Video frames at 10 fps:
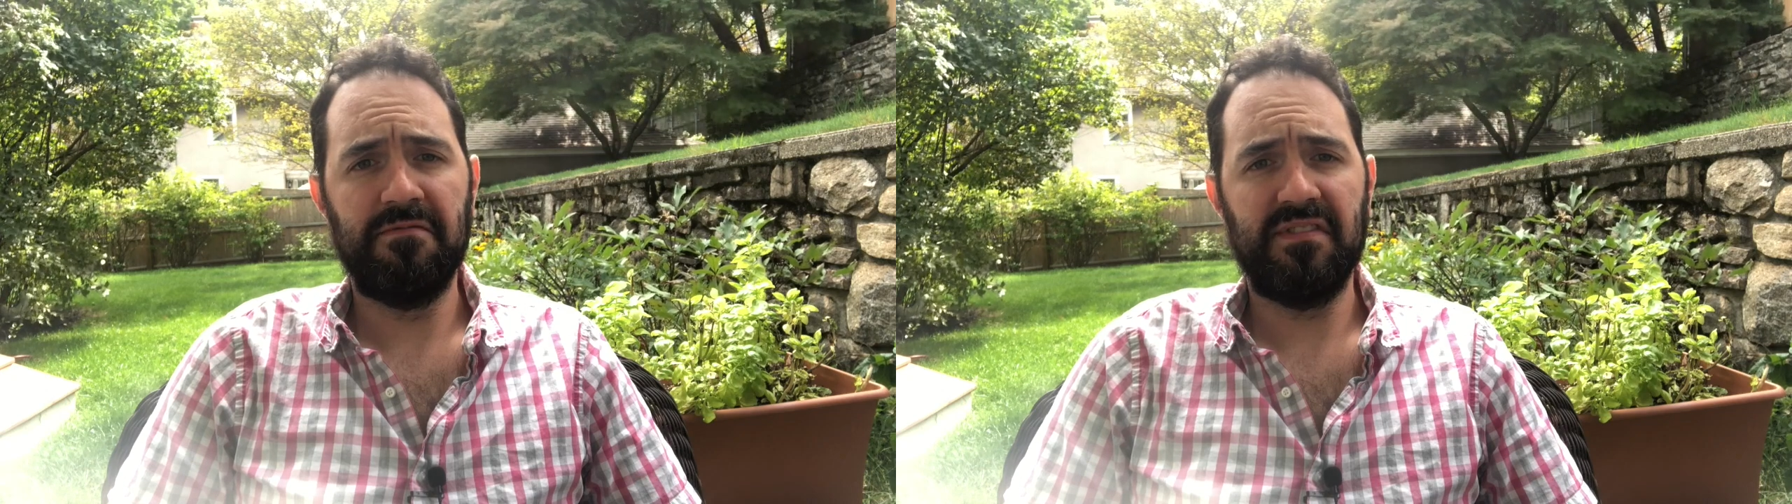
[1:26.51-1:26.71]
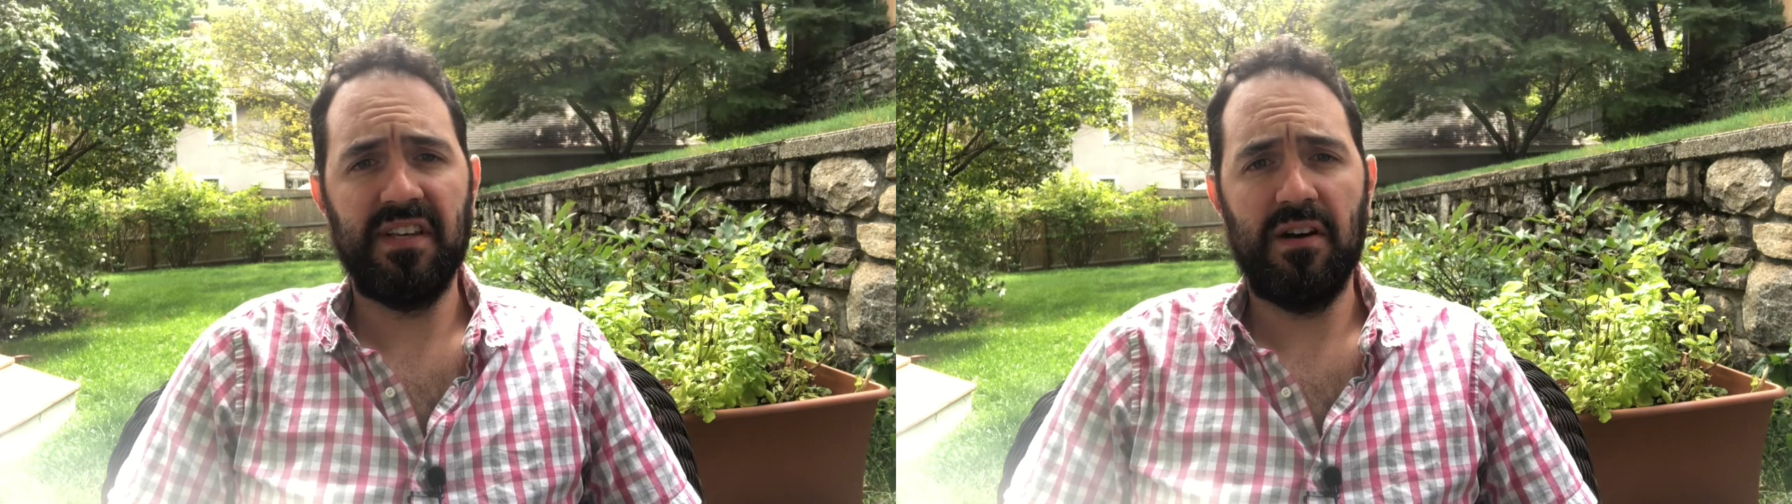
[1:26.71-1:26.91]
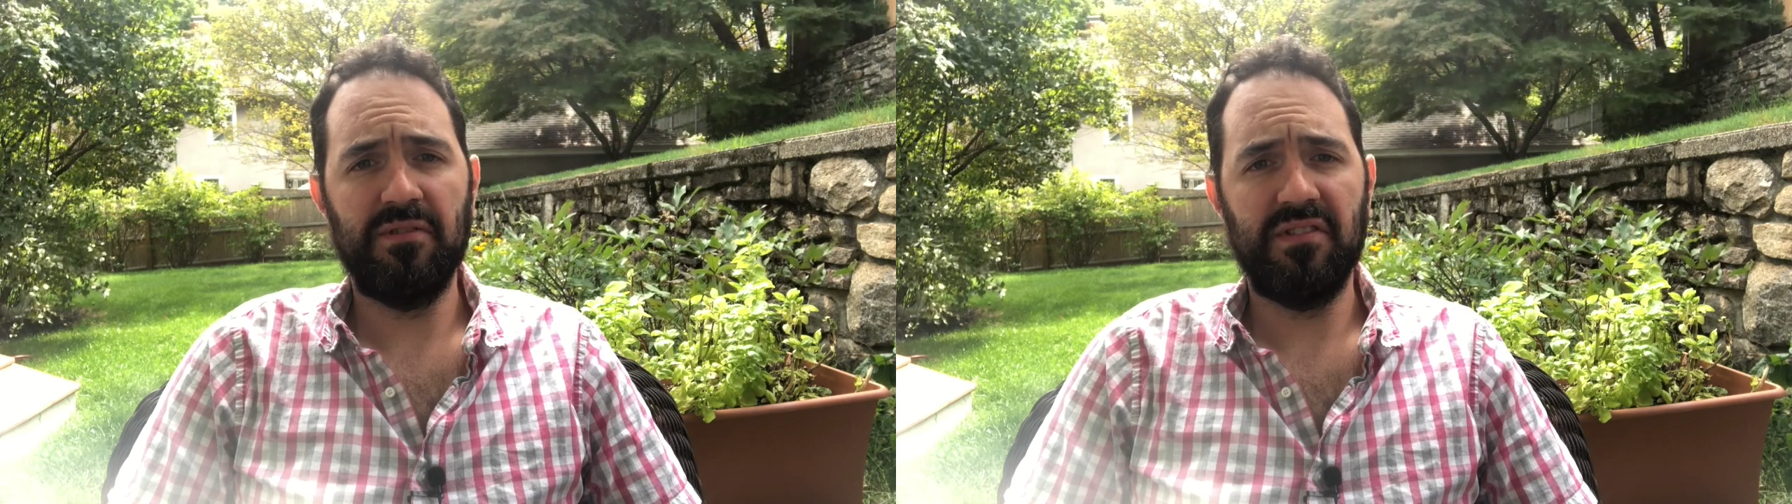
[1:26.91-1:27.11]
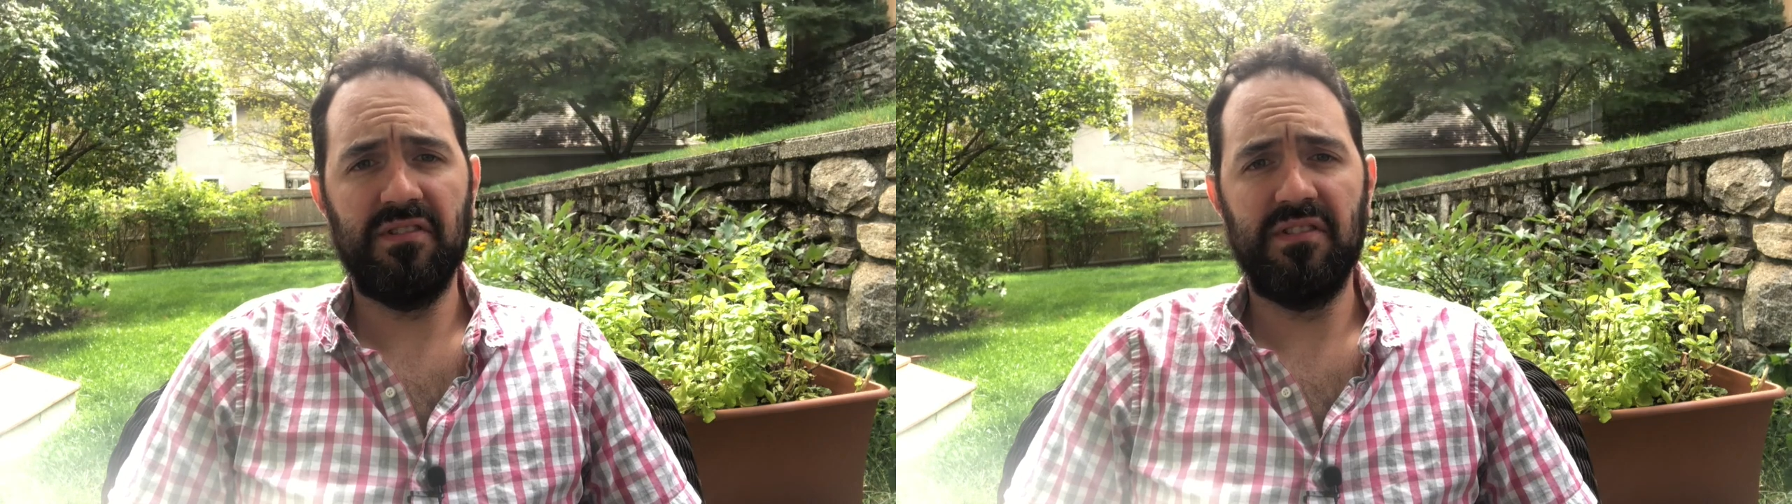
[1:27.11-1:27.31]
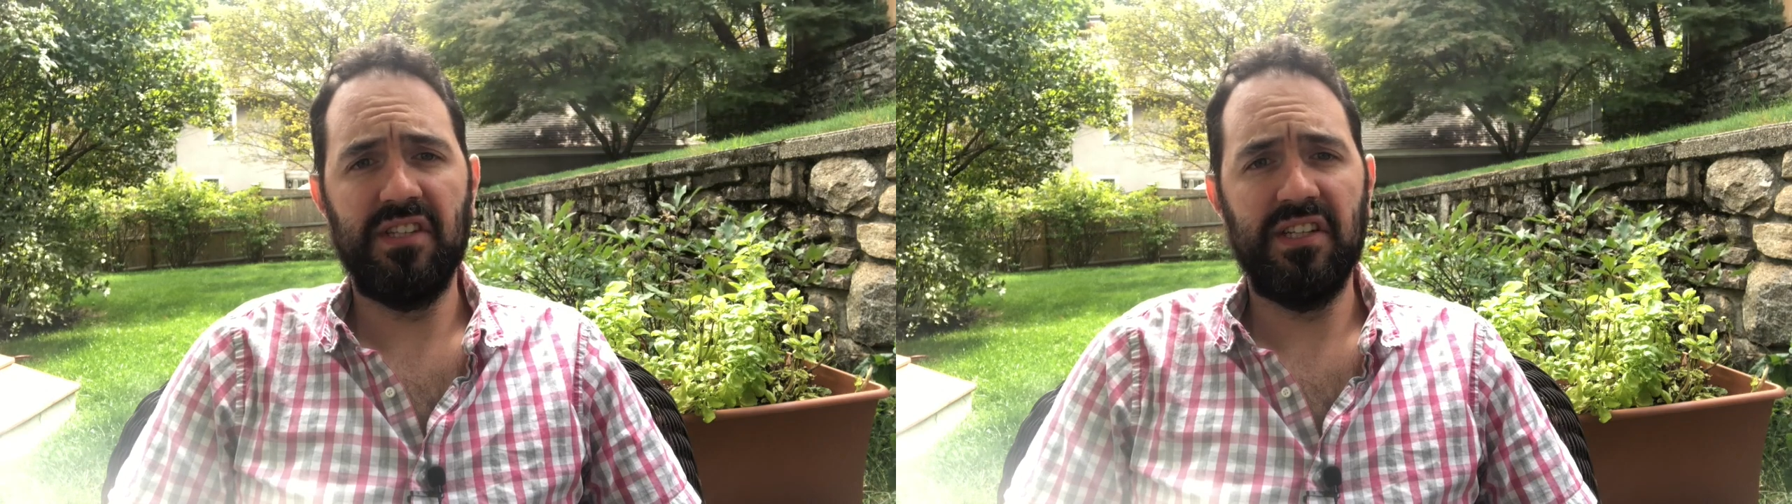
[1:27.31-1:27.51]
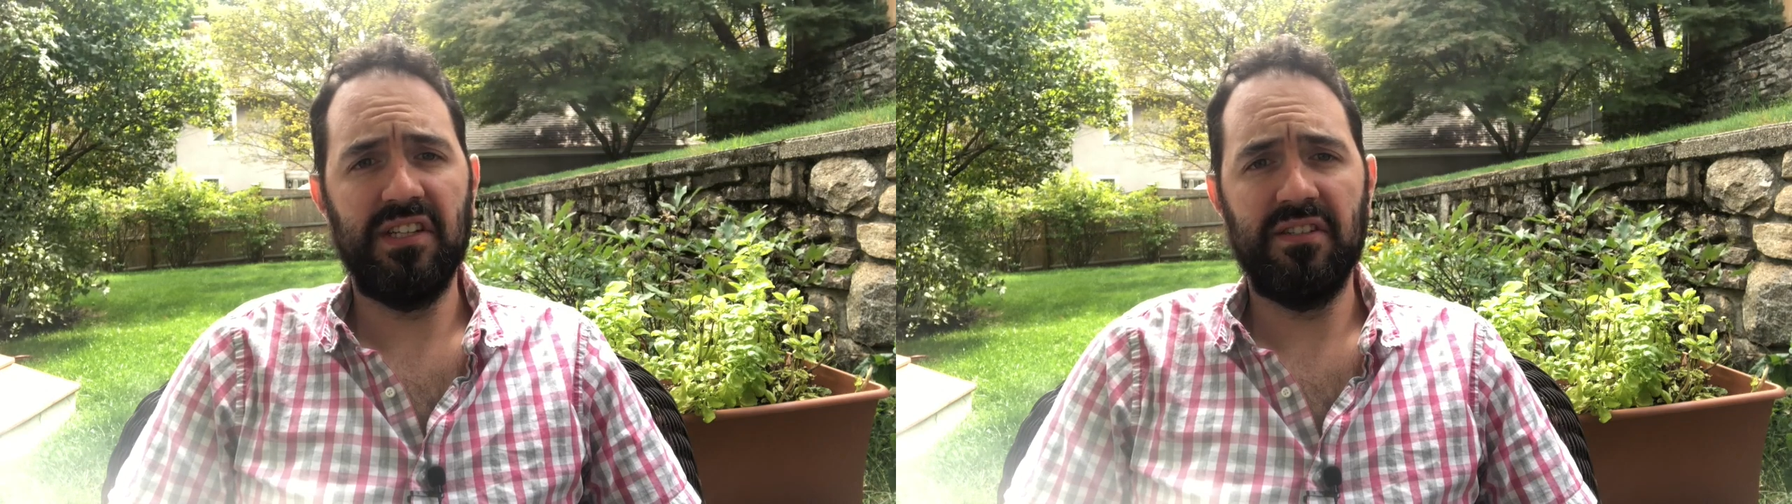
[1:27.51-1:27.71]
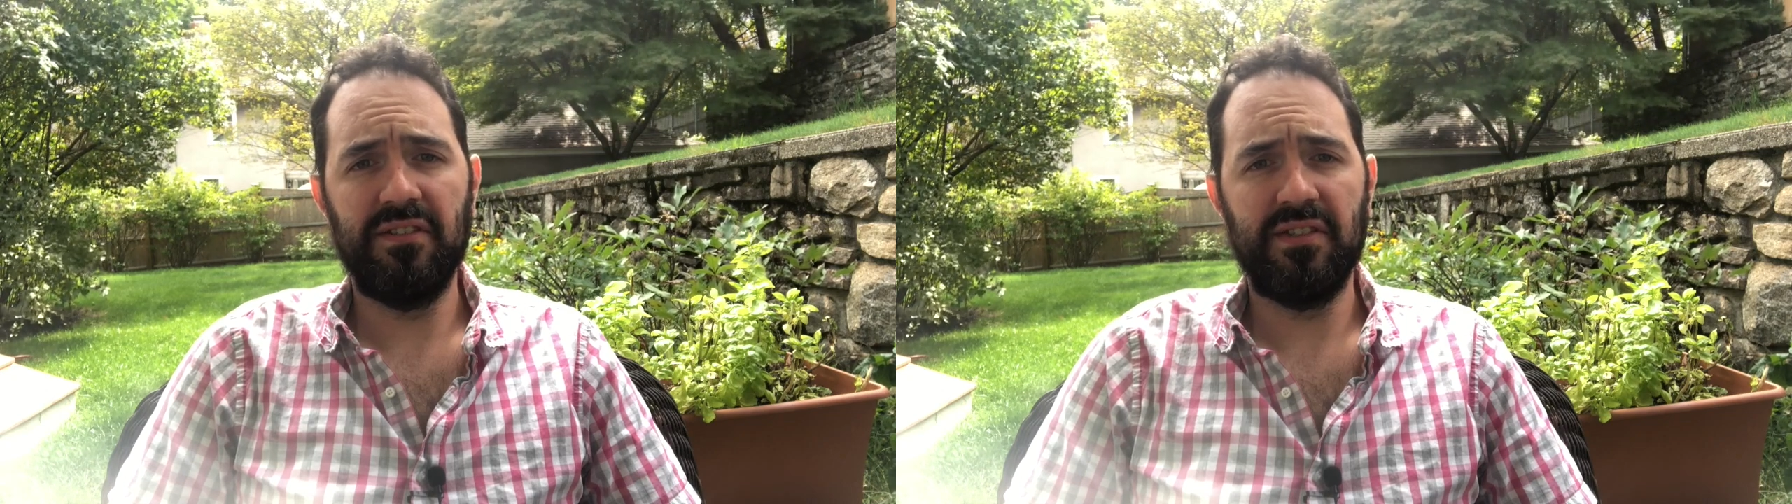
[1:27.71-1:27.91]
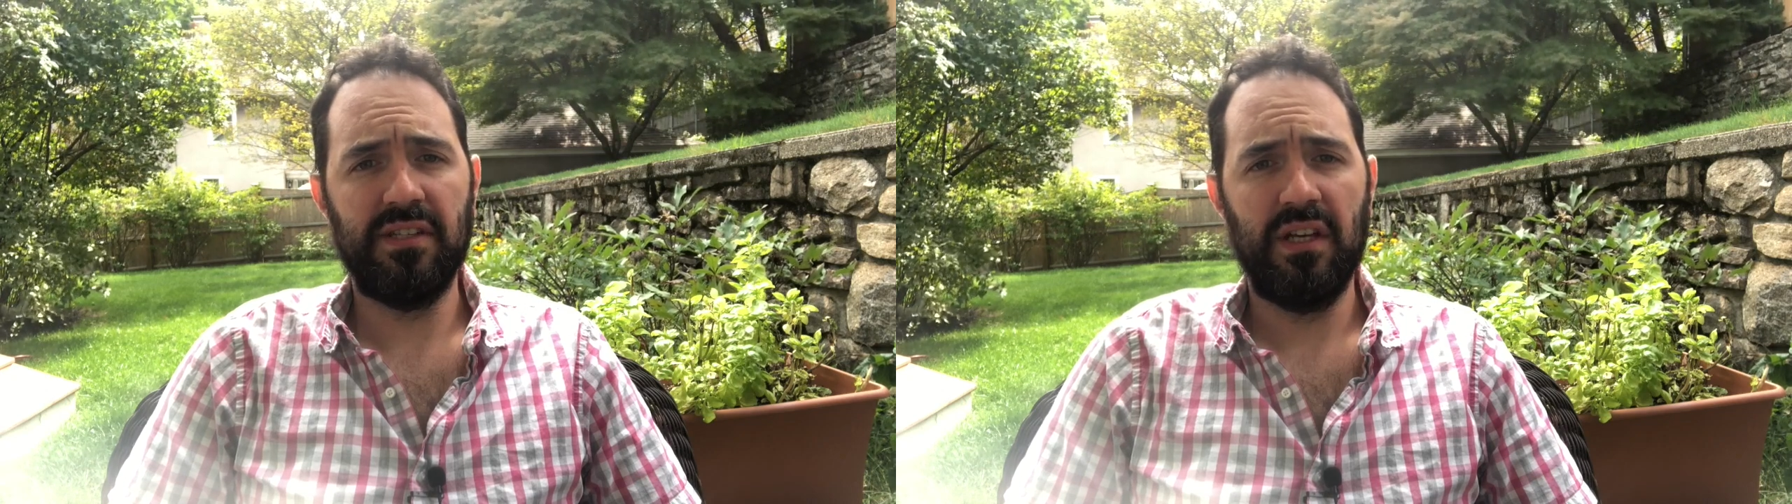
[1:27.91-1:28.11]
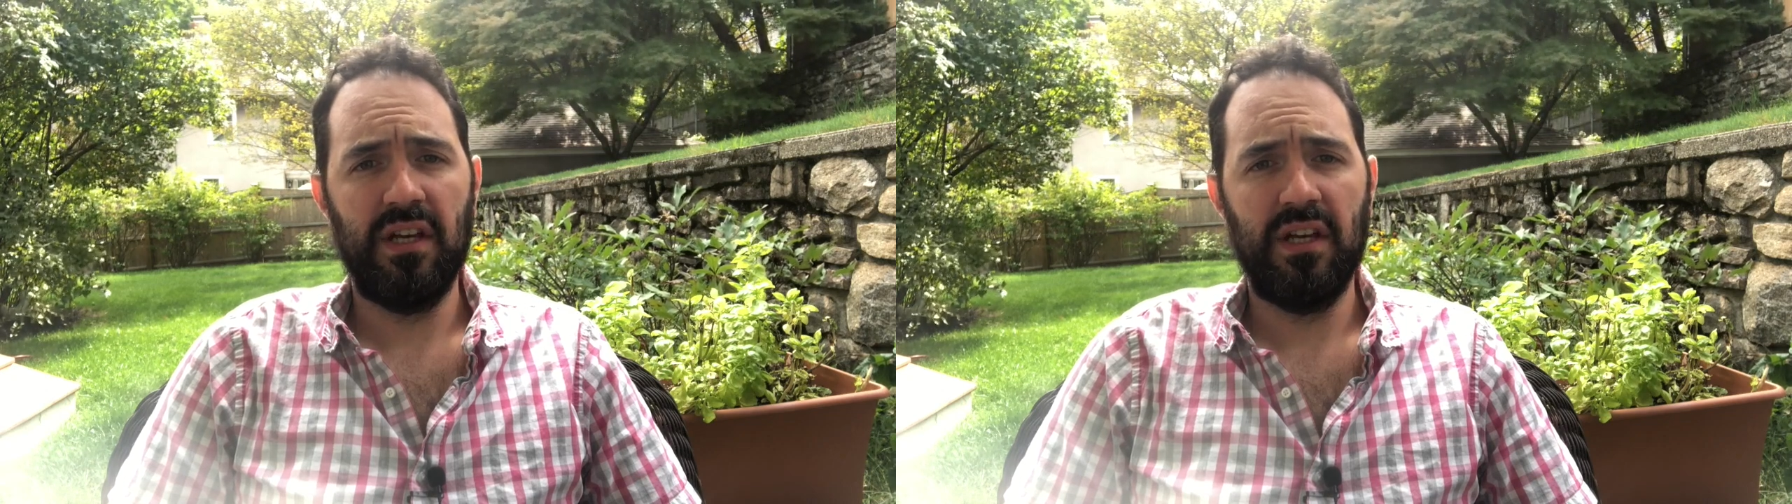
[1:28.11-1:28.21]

thousand years.